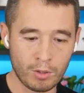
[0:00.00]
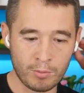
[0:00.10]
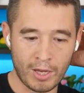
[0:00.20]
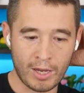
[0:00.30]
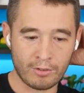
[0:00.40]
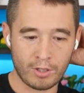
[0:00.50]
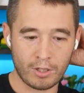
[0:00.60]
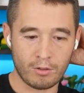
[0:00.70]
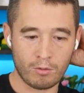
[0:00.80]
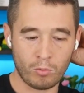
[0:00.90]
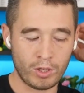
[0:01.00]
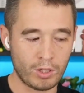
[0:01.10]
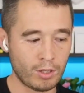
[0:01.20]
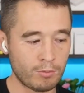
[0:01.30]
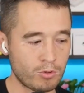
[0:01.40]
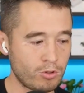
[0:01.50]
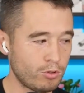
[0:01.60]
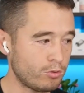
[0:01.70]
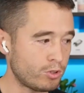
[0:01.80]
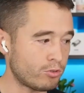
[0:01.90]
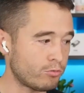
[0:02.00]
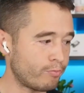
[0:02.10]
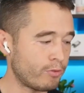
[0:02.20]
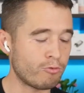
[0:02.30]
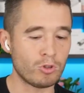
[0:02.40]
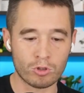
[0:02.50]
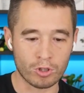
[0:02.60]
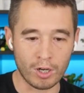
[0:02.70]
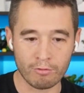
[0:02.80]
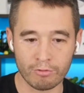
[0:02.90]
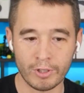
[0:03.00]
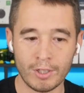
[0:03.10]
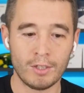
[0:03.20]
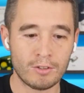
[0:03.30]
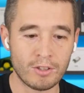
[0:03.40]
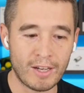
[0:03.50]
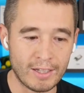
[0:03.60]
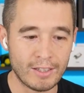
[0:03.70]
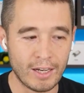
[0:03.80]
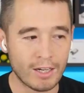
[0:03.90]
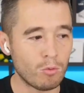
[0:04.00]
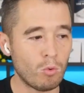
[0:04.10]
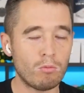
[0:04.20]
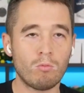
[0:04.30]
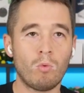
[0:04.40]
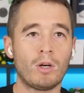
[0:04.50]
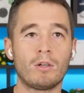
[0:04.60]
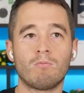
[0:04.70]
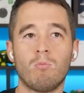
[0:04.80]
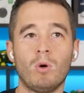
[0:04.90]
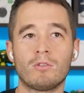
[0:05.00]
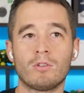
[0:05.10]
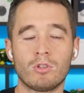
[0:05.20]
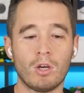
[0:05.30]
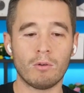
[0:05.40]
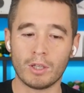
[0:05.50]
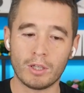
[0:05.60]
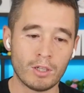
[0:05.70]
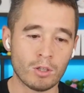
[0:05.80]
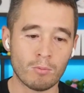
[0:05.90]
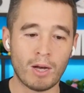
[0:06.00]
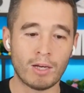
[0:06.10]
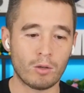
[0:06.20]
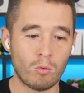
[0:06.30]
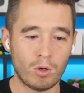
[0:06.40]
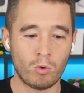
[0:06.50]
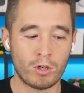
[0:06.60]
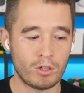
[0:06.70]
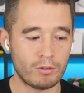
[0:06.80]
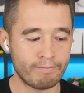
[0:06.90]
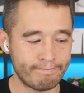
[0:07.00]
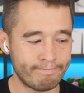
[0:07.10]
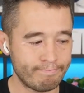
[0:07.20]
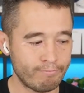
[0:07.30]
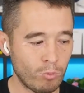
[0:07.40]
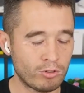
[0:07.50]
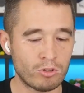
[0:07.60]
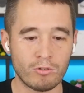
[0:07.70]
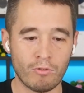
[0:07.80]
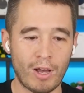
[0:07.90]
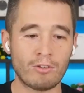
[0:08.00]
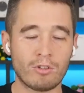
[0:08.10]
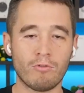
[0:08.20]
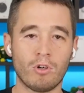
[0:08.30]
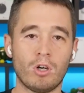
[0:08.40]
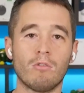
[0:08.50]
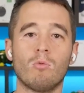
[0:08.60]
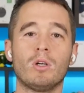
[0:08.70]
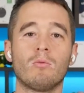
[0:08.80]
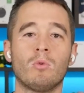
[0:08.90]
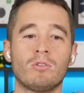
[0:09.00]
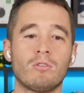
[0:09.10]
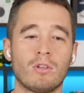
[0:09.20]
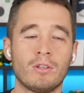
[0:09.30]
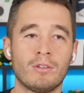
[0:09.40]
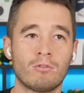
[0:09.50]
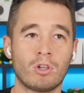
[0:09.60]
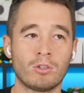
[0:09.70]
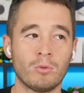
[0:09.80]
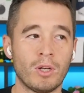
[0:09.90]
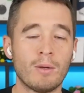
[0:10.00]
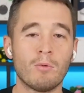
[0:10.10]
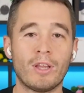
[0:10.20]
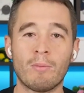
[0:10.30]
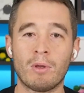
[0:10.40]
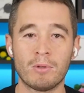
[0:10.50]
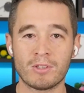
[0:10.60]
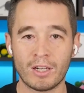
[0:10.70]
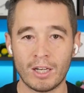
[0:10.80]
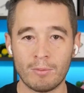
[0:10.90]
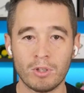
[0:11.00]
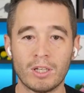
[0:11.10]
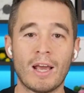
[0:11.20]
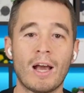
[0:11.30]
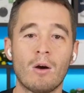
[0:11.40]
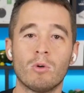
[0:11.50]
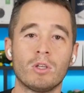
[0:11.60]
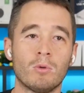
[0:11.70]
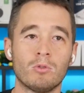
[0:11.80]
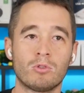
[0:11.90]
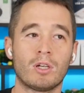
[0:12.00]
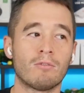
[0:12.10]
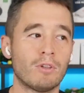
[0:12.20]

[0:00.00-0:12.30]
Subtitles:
me ask then, when it comes to just the future of synthetic data, where is this going? Like in your mind, like how does it evolve? What does this start to enable that maybe it's not enabling now? What are you most kind of